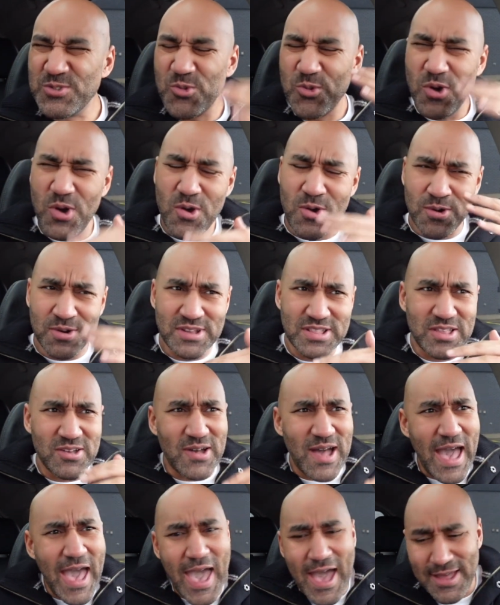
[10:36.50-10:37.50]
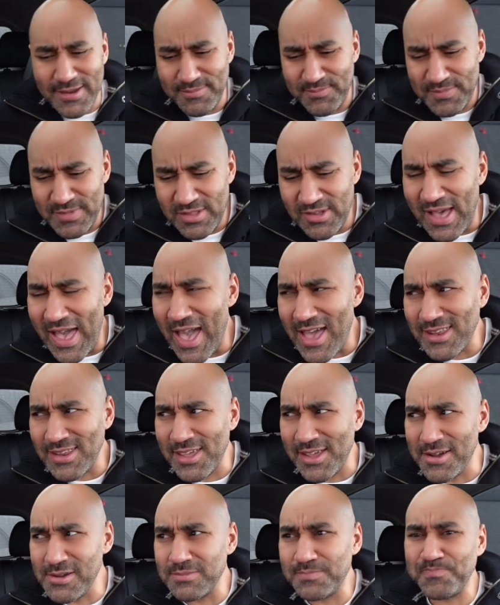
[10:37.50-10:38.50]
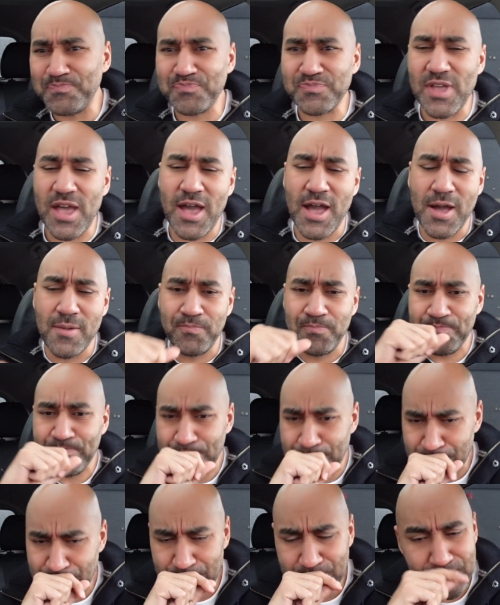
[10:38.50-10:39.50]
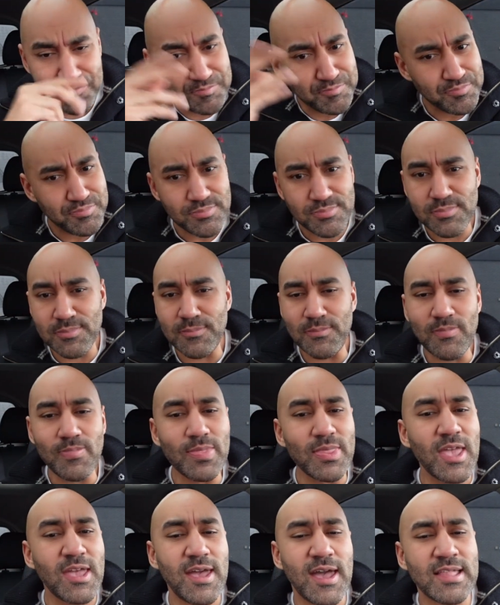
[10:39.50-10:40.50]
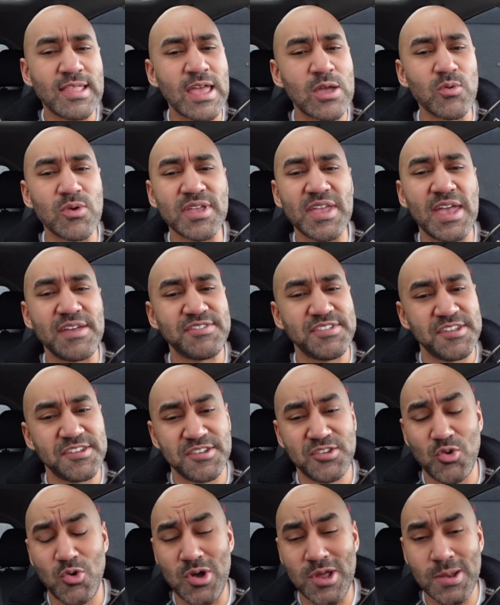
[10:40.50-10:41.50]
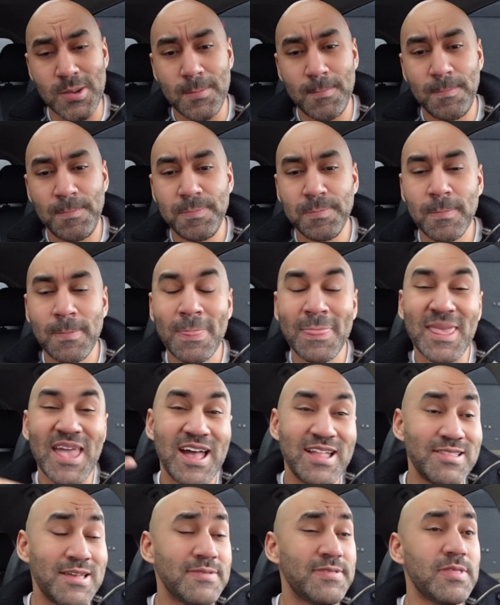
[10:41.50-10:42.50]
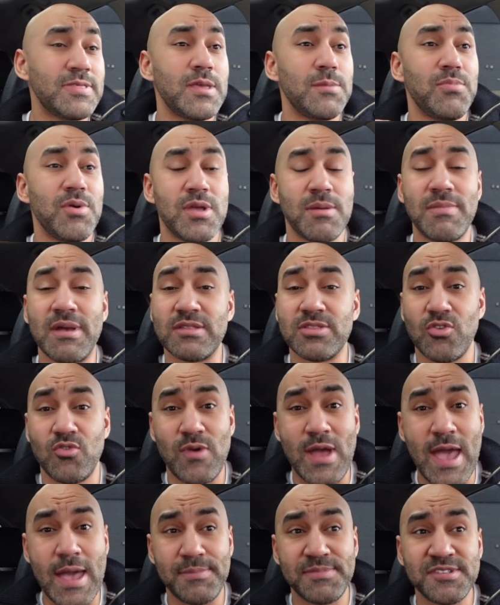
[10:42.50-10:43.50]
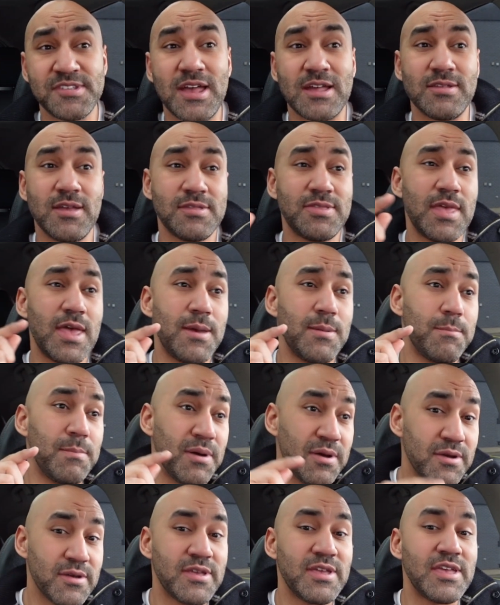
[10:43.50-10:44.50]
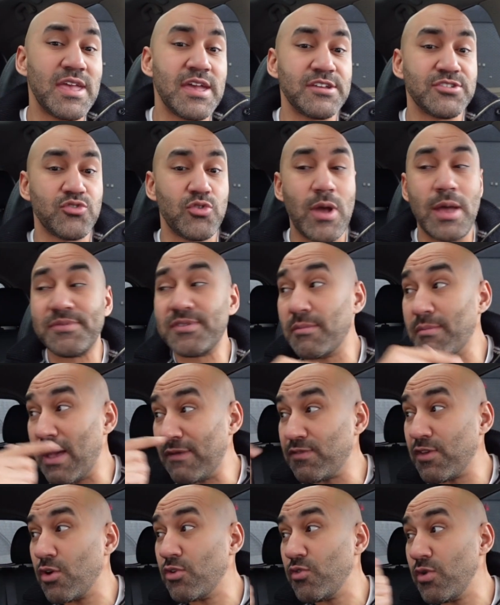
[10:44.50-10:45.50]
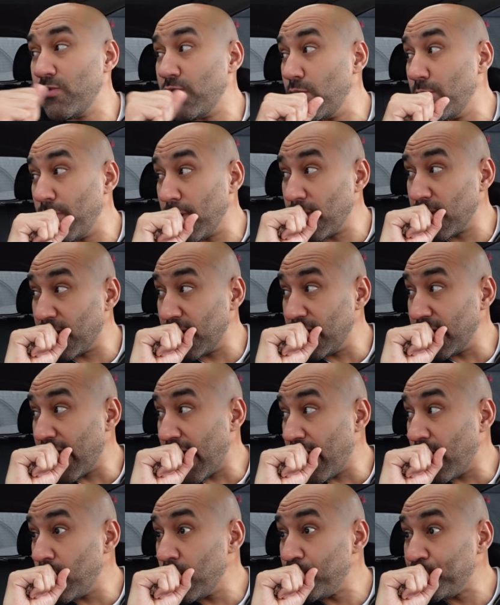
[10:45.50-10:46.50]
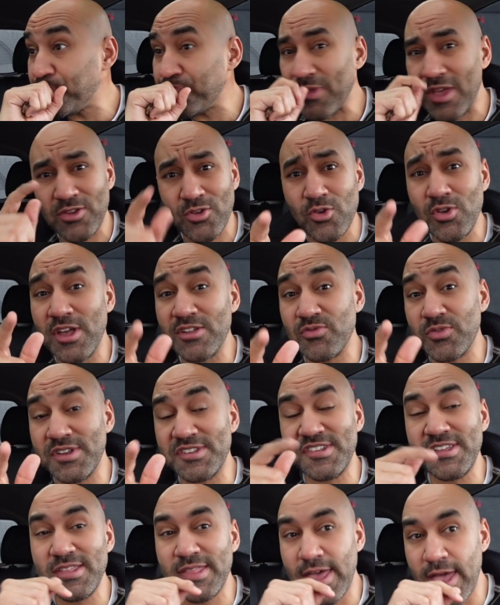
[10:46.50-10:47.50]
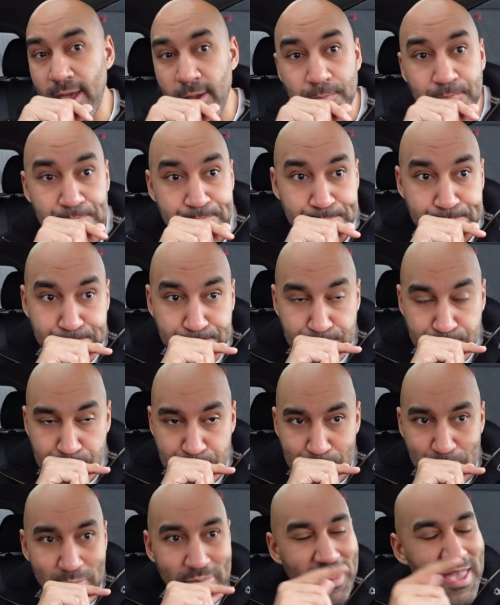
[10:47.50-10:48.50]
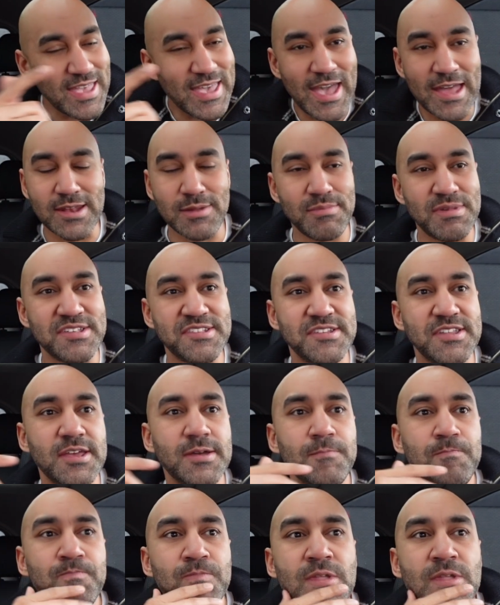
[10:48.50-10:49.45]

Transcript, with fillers: Woo, a little hot, a little hot in here. Um, I like what KFC is doing. I like that they're bringing back the wraps. I like that Burger King has wraps. I'm gonna have to go review Burger King now. I know you guys want to see that. Kind of missed it.